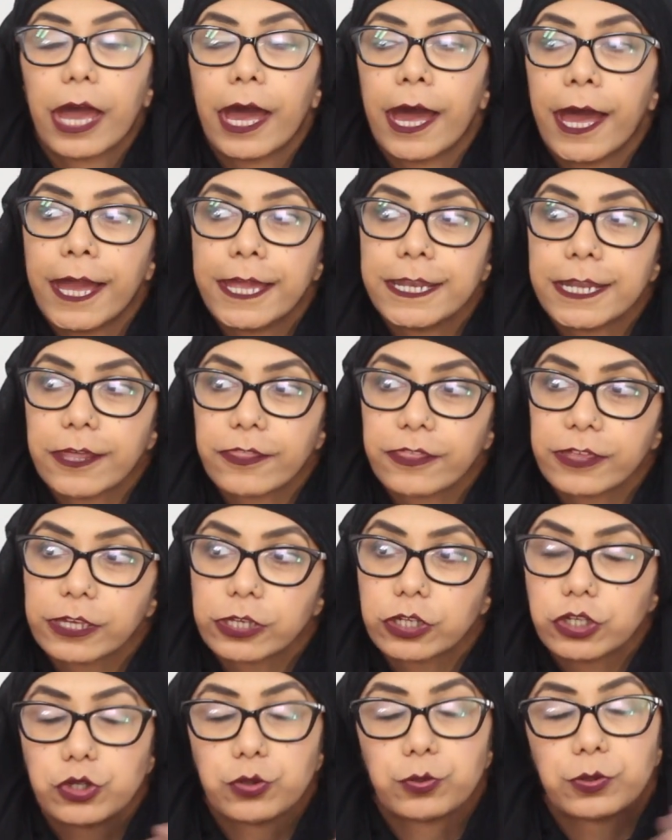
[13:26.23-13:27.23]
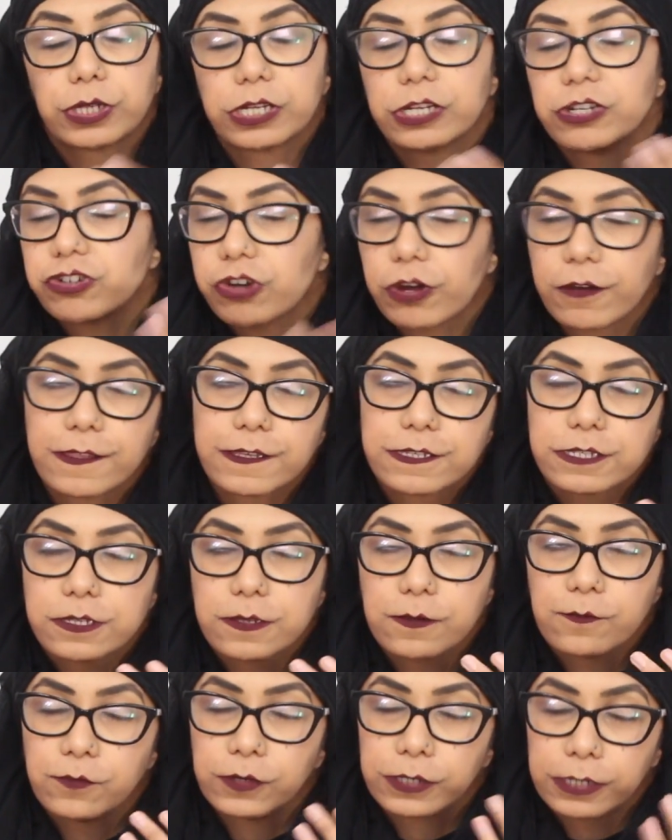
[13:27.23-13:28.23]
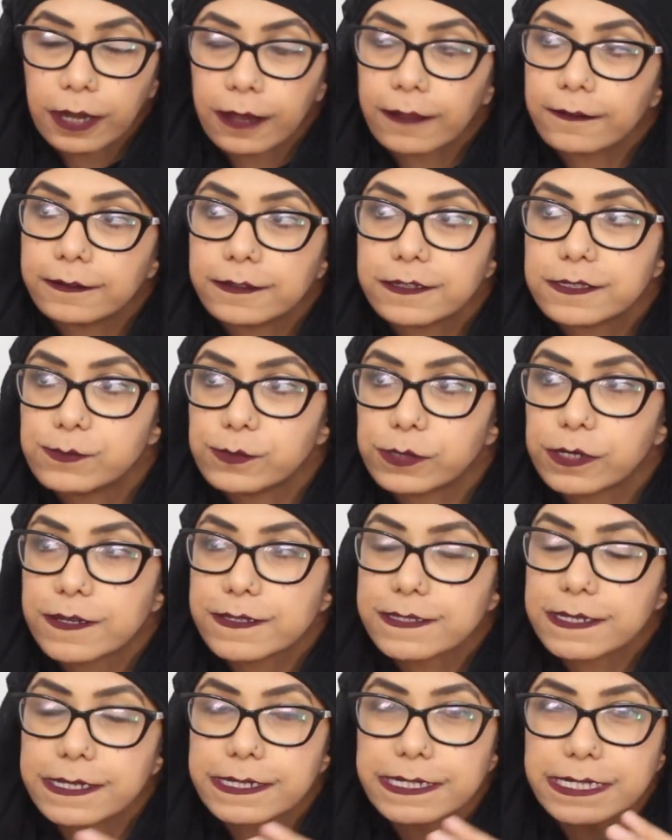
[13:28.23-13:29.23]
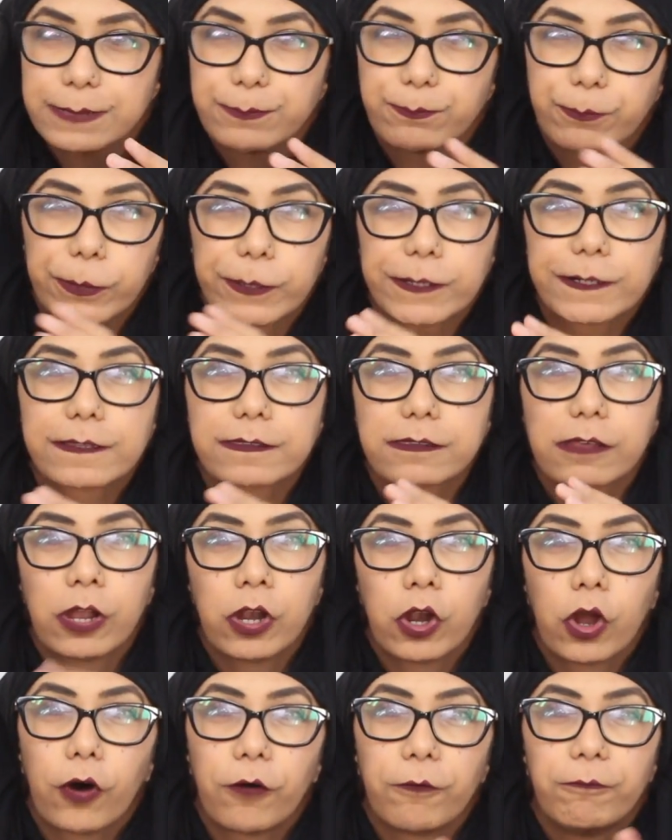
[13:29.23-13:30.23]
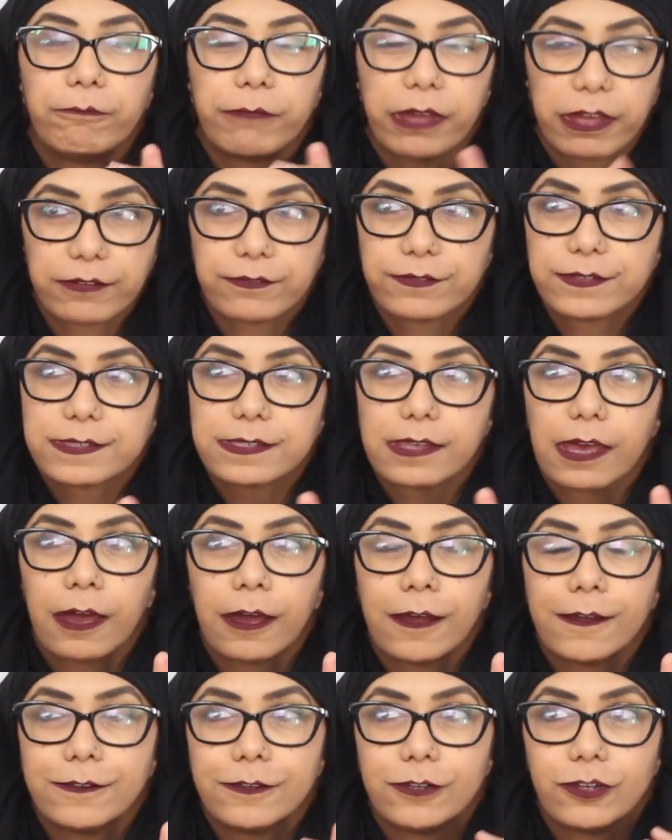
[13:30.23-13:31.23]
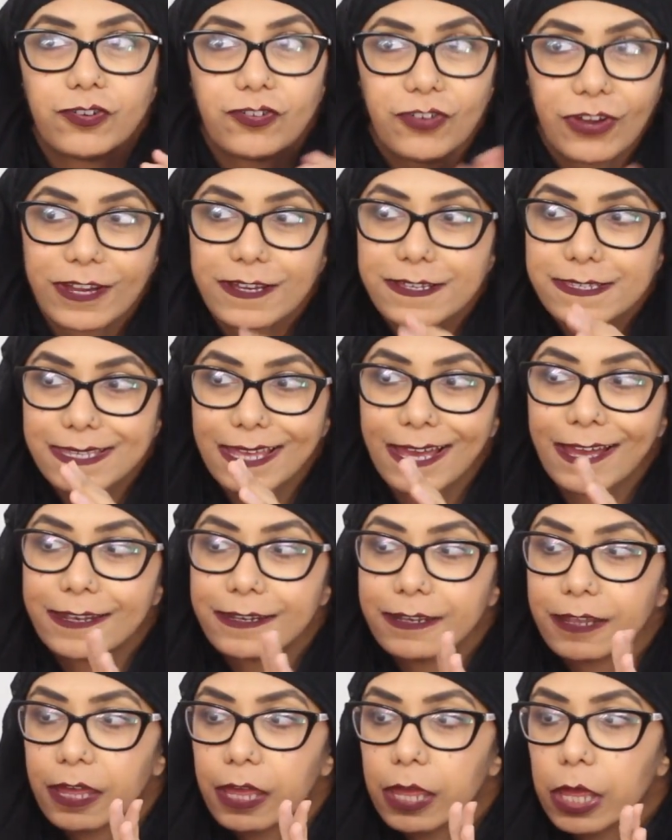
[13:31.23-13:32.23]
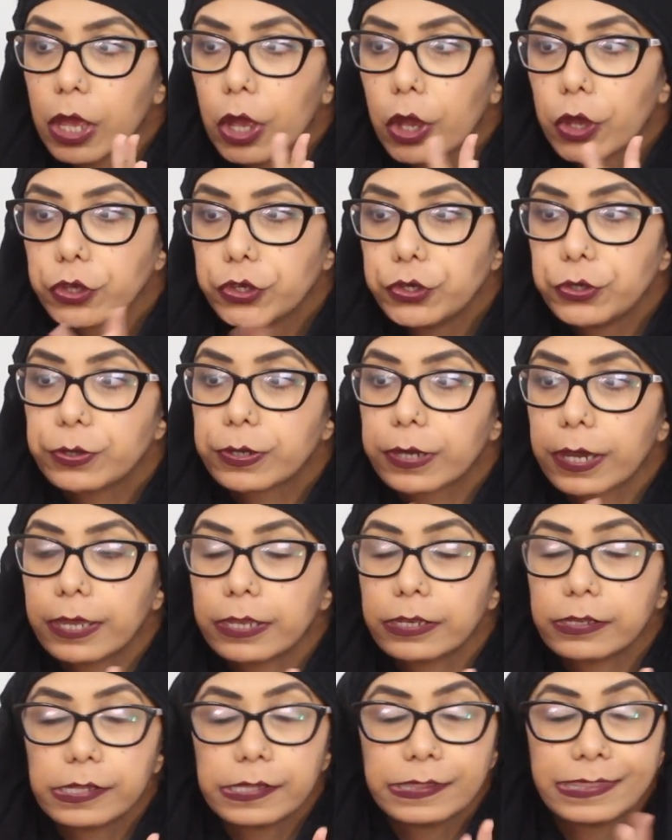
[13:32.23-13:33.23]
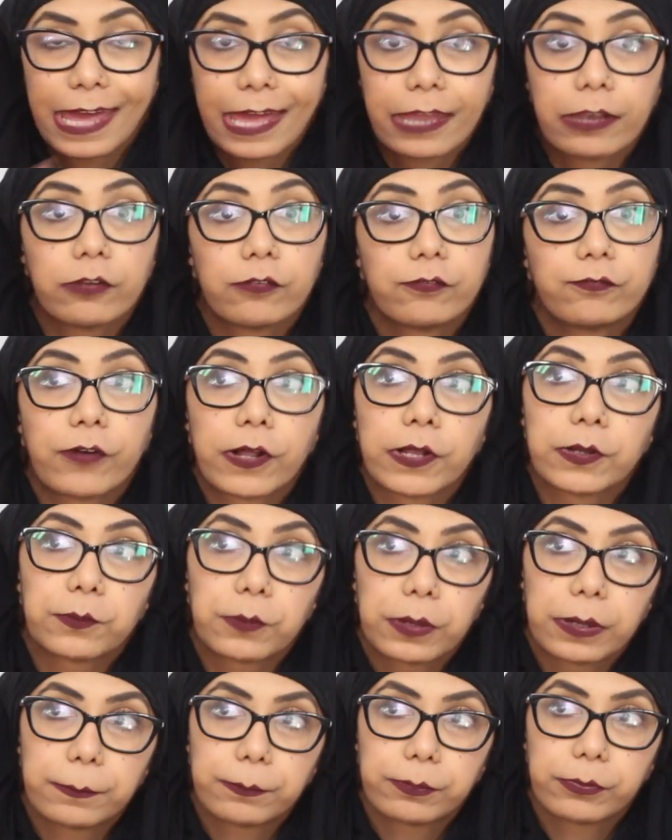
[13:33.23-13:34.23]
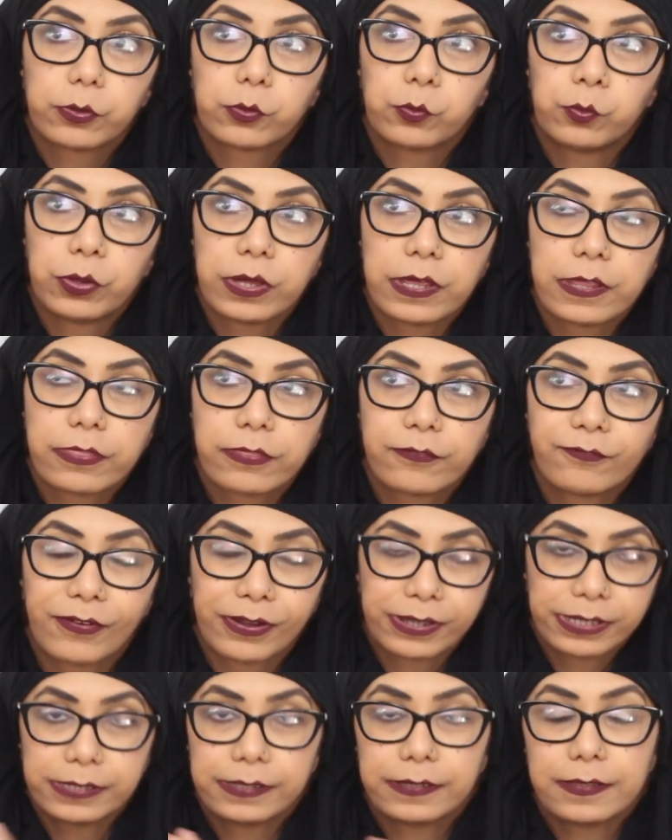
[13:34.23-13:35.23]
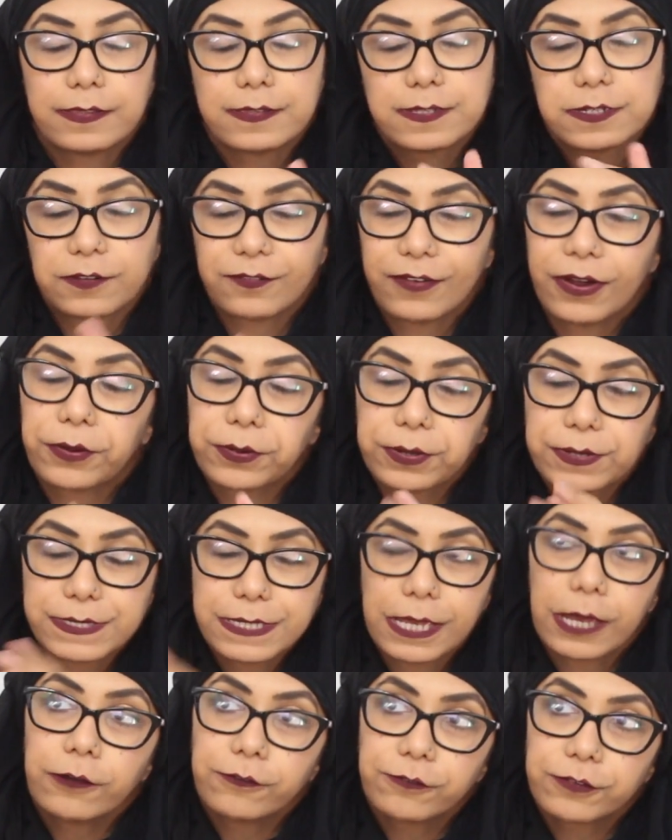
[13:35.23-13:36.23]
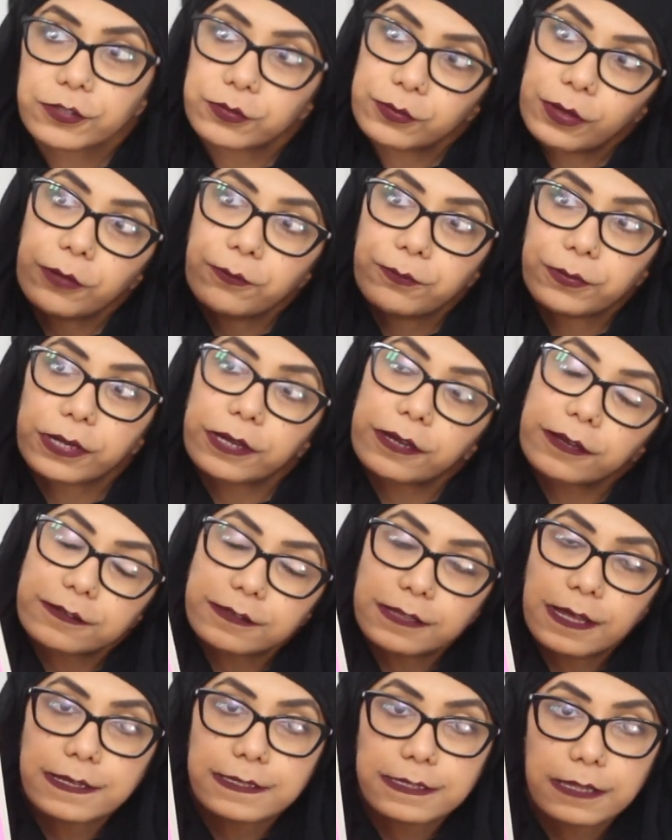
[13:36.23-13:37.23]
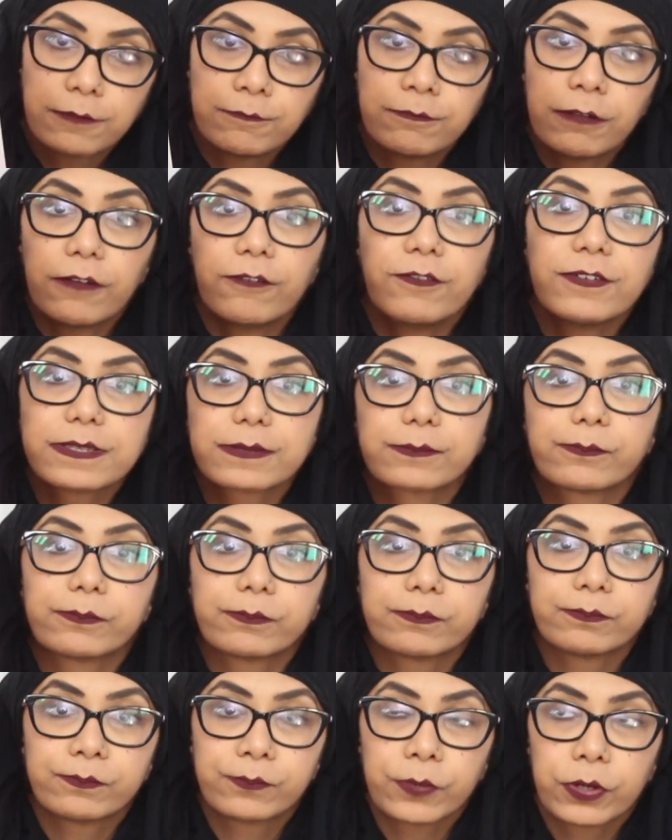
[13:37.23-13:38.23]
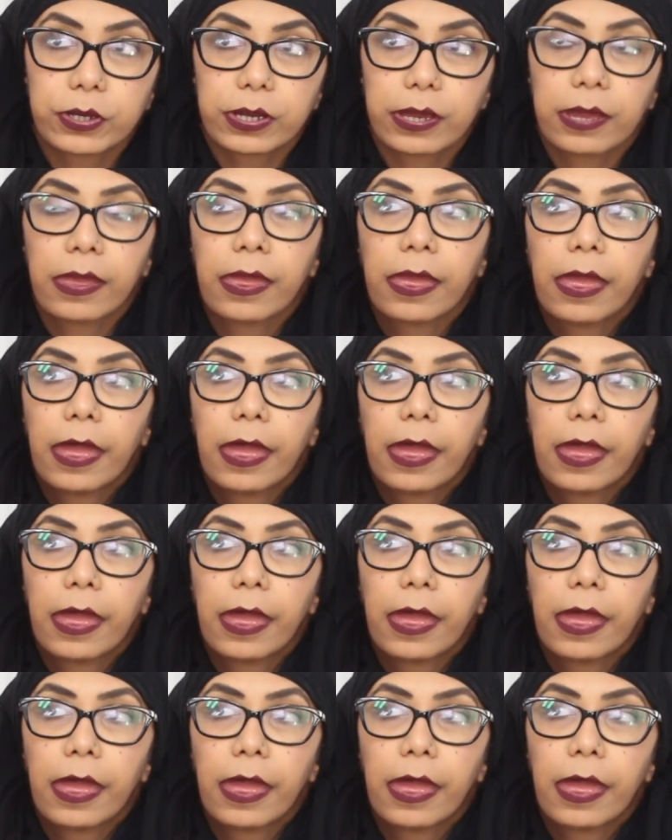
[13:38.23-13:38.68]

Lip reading: And I think you would enjoy this regardless because it debunks a lot of myths and tricks, and you can then follow up with finding stuff out yourself as well, because there's a reference book